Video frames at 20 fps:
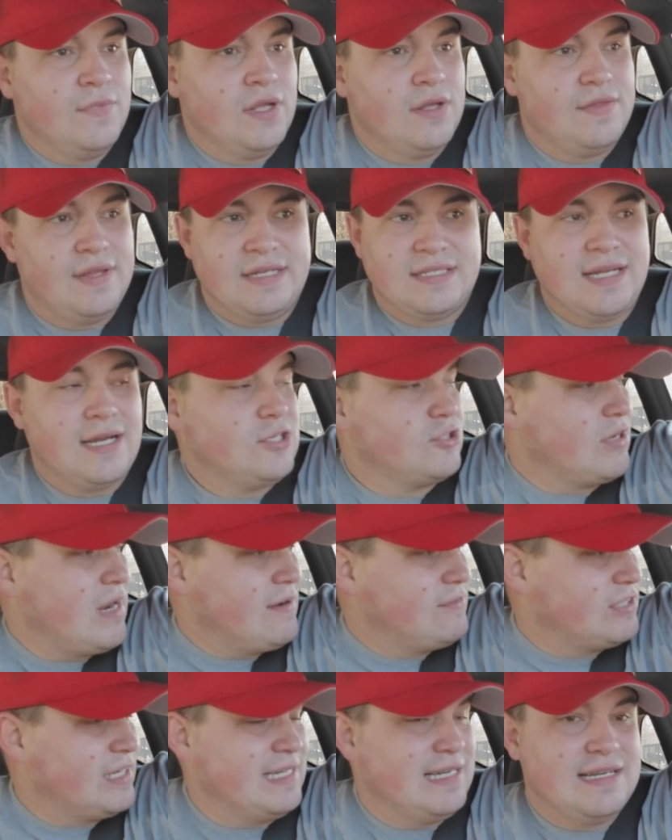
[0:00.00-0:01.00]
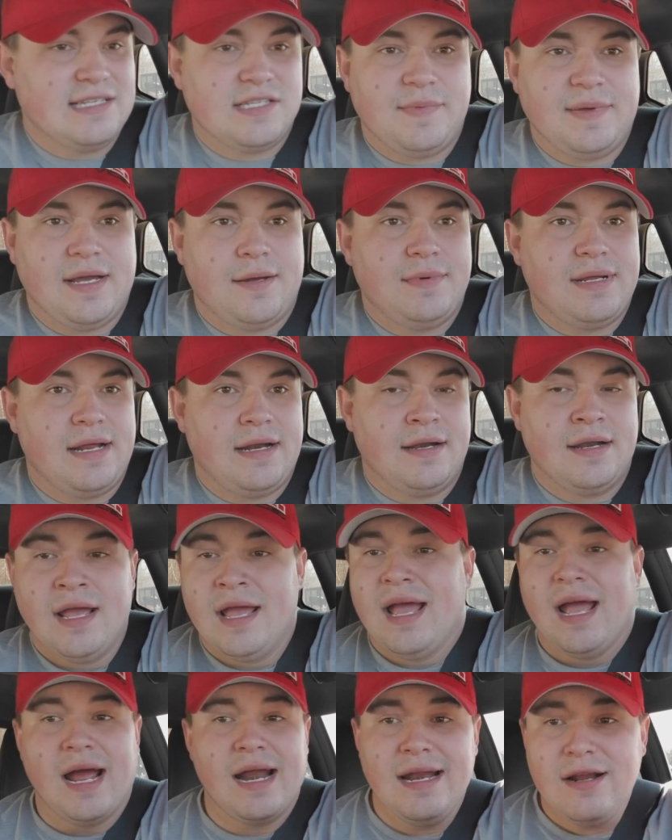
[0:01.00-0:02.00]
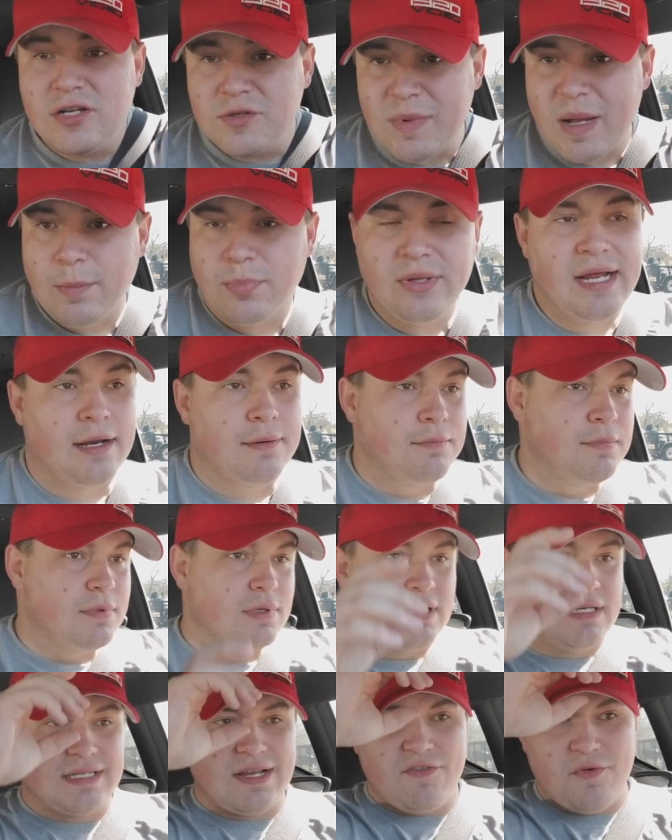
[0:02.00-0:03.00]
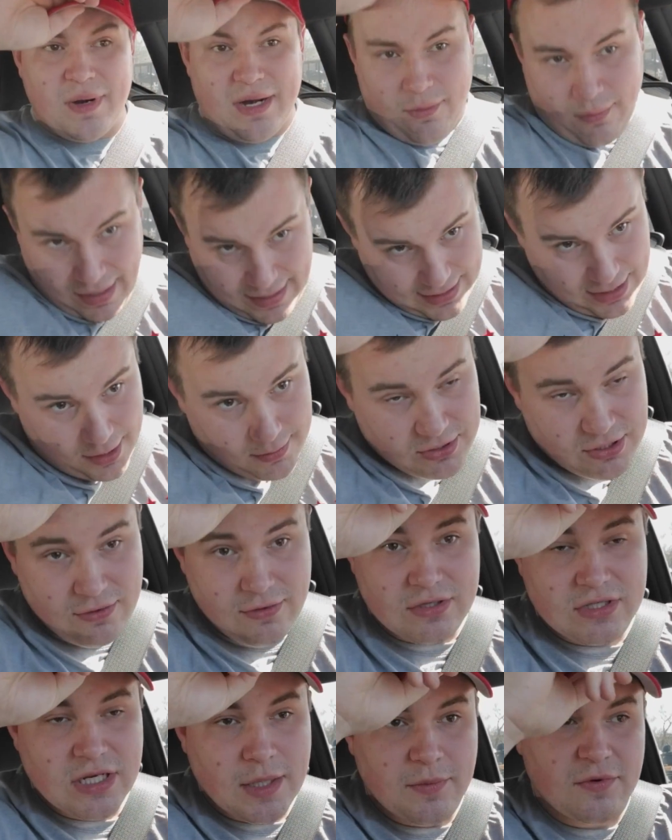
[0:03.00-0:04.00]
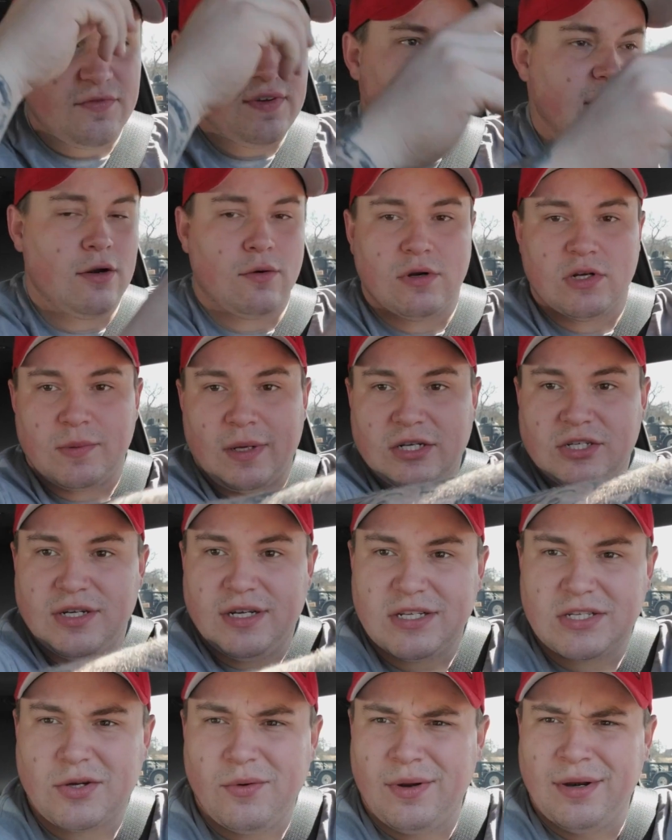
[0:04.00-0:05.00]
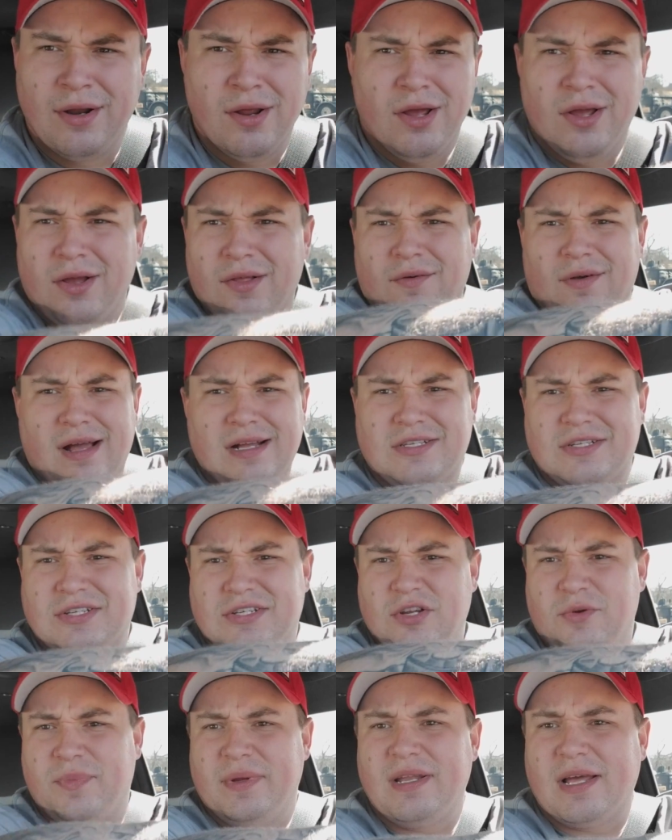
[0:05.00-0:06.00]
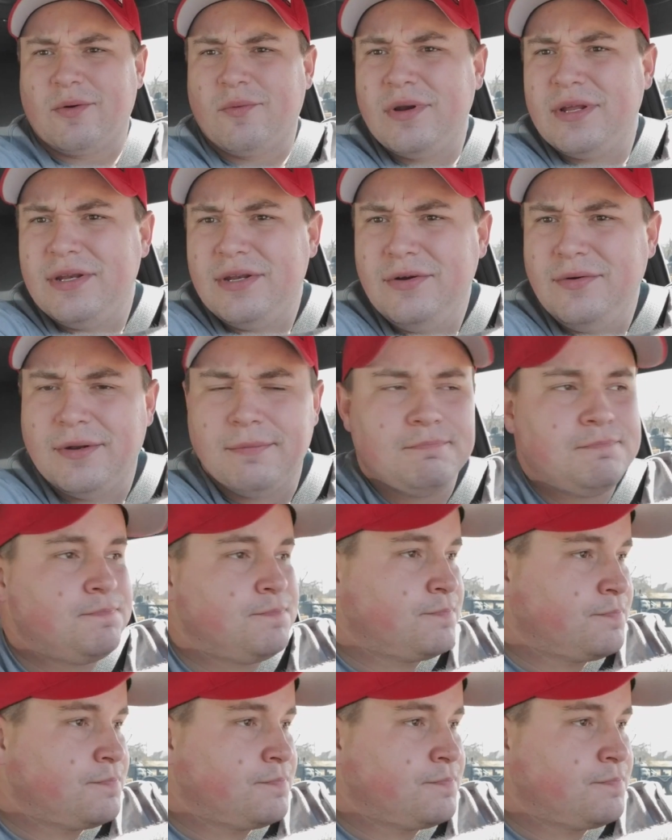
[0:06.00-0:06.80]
The entire drivetrain needs to be updated. And here's my plan, because everybody right now, I'm sure there's a couple of V8 owners watching this going, well, that's stupid, like, what are you doing?